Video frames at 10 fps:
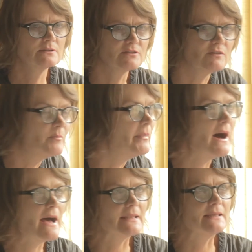So the
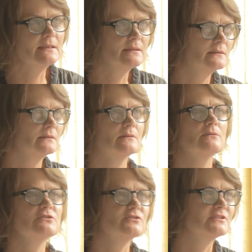body,
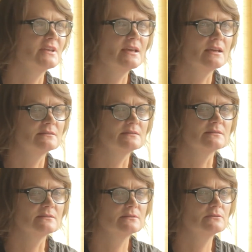what you're saying, has
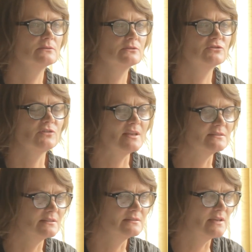this
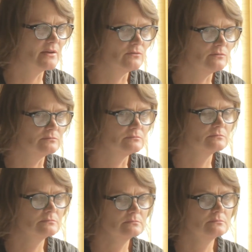transcendental
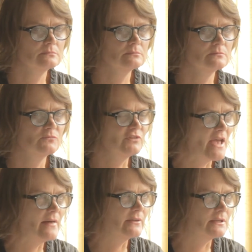
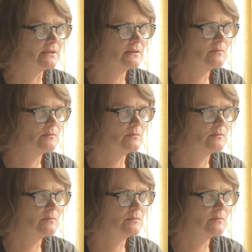reality.